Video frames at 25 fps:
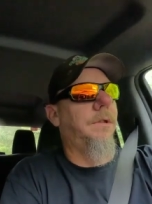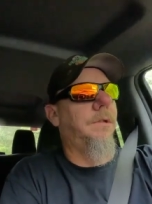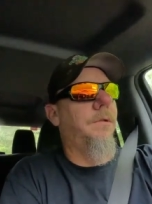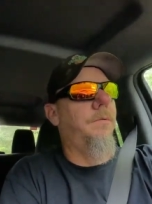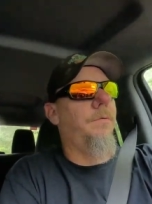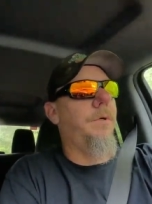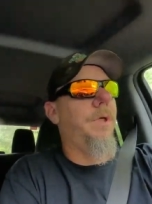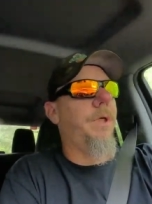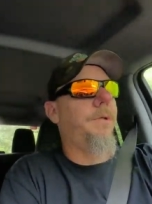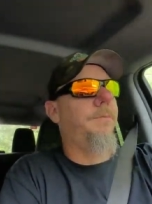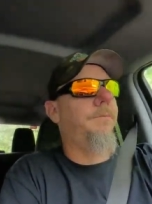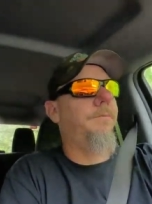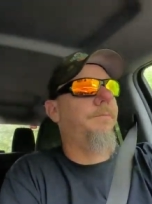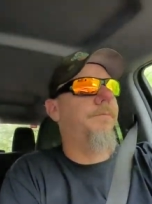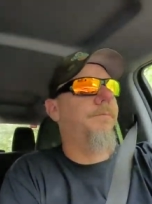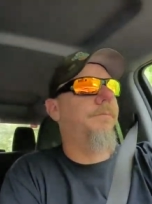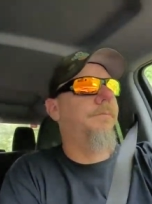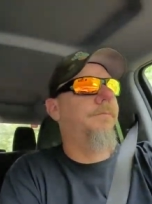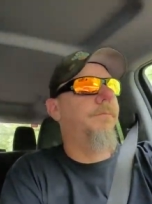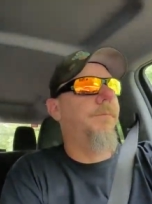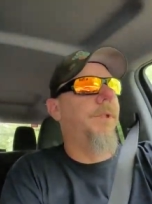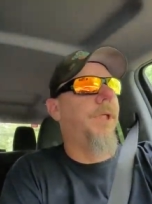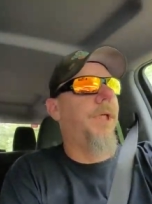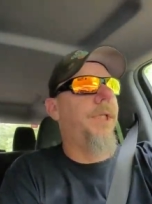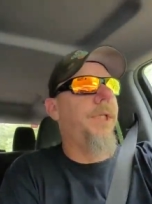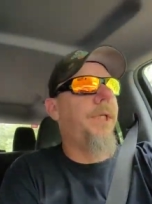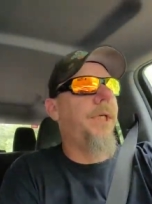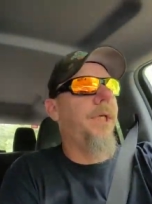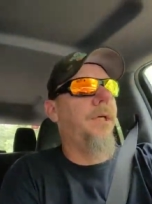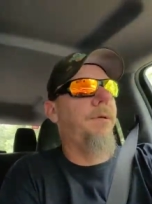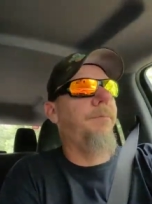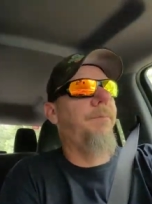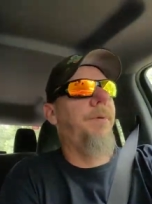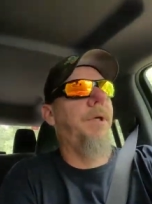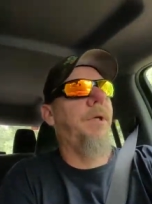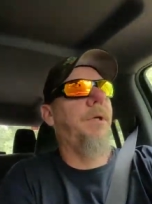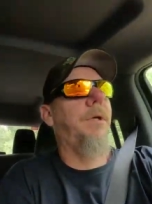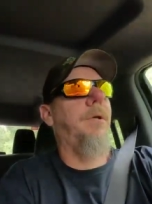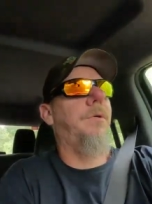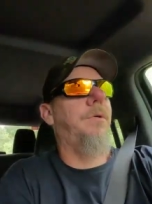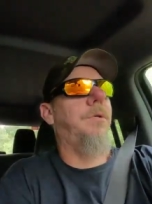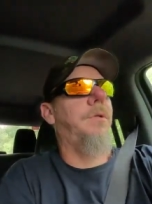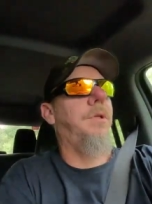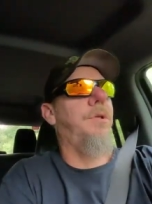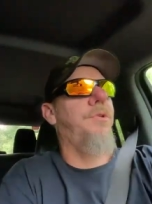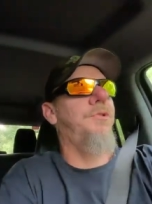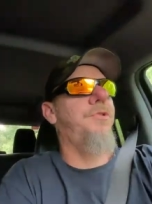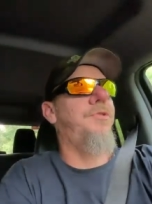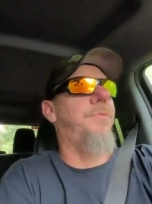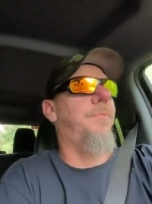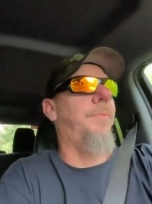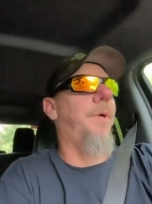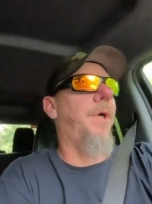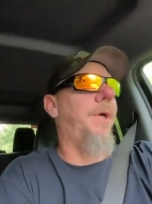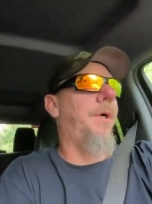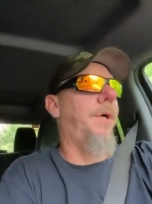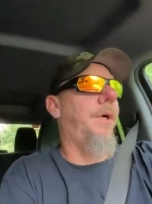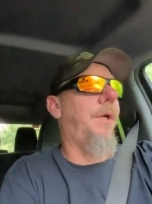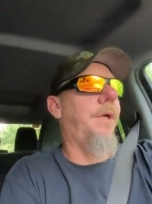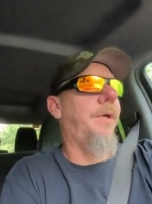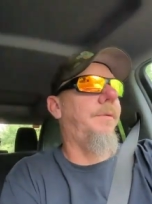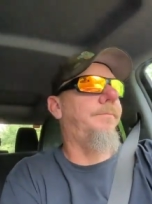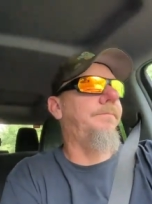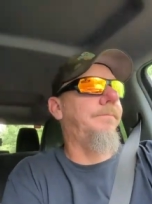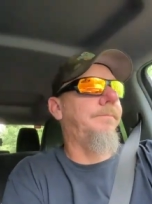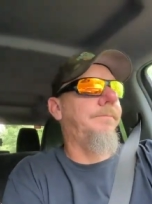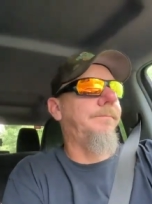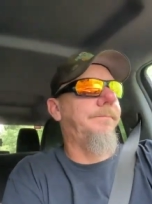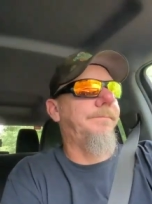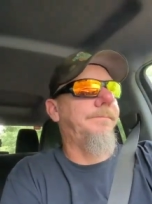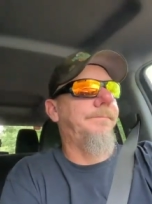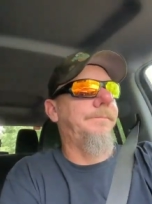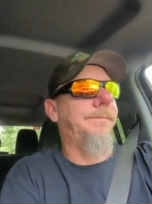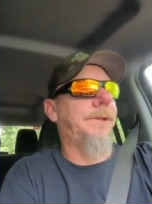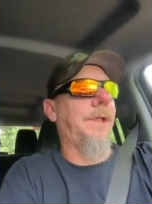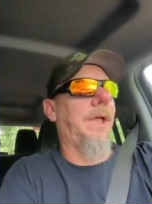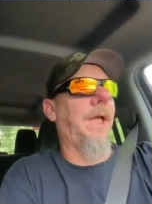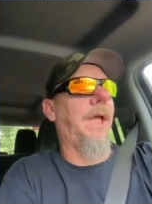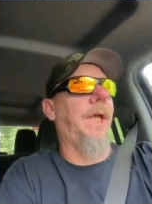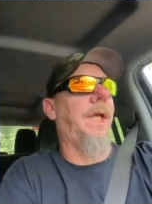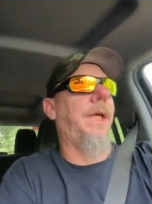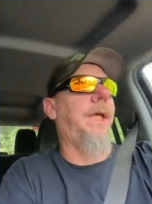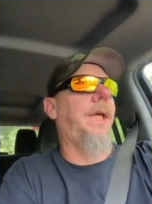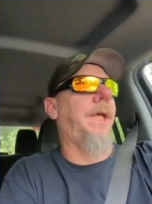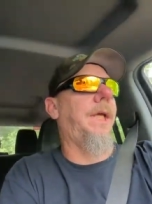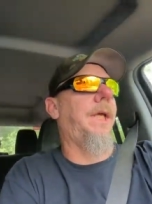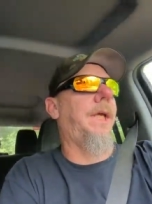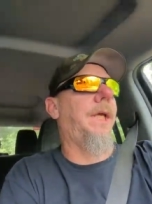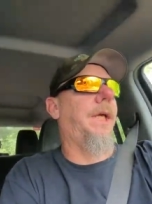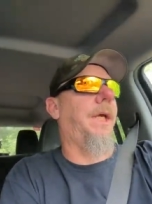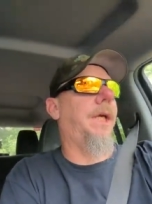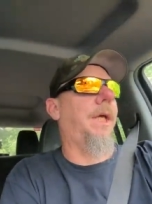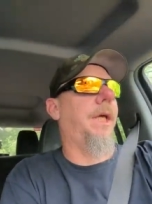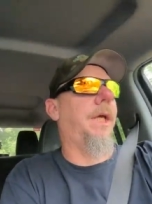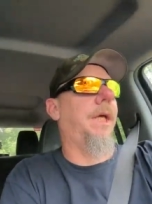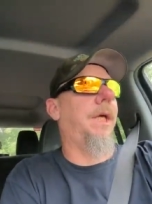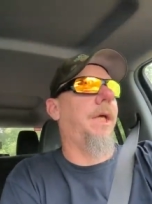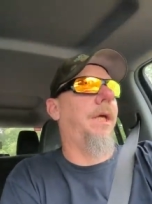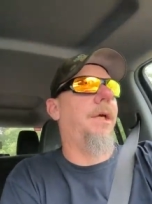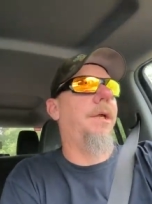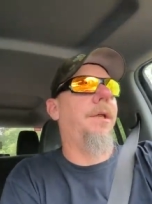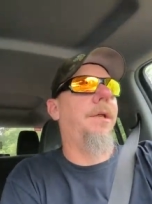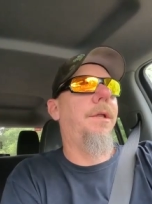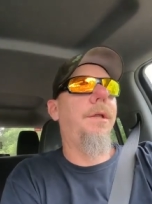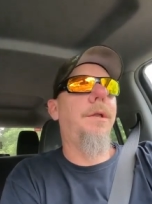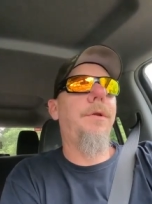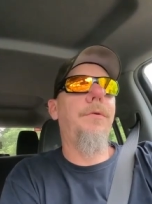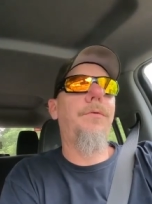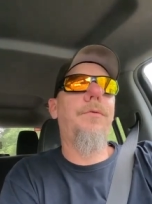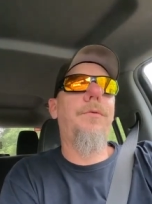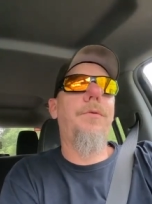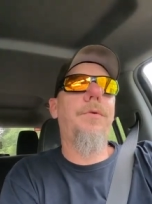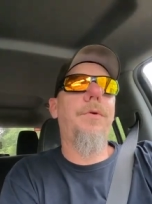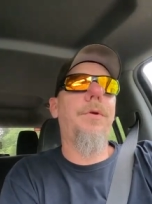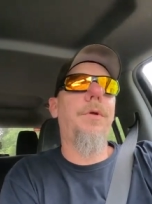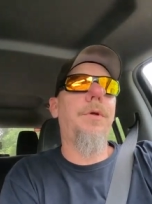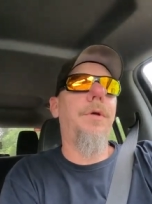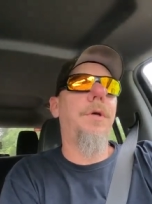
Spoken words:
Well, I think I'm gonna go close the barn up and